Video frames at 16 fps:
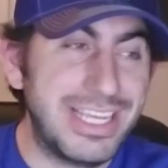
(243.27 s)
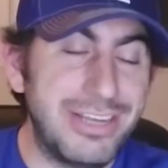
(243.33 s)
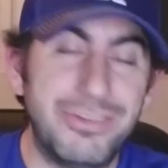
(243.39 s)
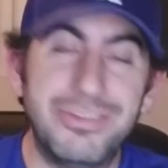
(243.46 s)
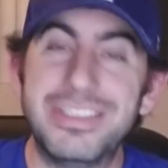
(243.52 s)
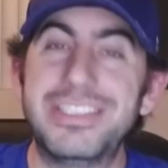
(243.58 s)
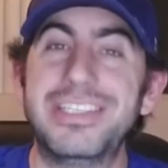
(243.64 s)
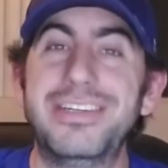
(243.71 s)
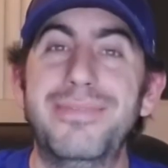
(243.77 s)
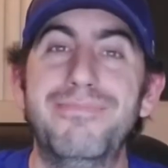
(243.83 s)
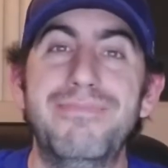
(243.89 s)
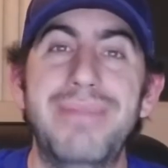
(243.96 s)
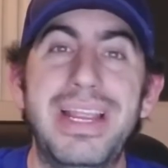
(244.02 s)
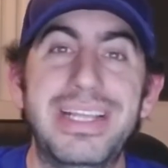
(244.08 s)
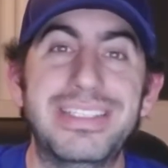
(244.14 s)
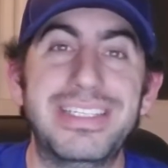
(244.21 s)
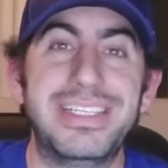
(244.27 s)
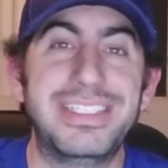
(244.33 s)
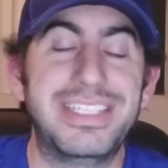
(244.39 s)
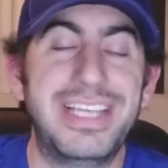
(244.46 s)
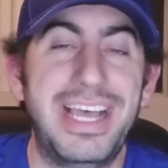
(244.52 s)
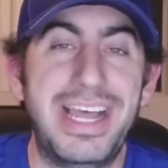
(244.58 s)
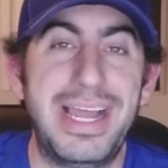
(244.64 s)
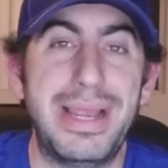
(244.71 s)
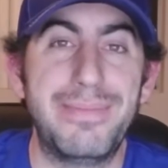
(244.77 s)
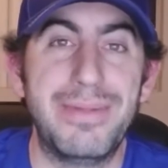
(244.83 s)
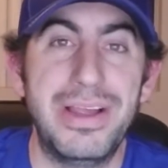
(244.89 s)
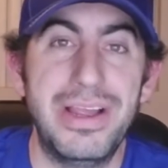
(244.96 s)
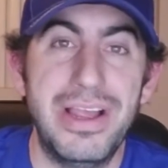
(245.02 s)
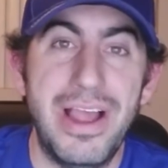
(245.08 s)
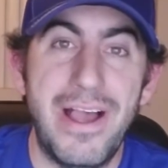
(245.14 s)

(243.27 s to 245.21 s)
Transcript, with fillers: It was an amazing time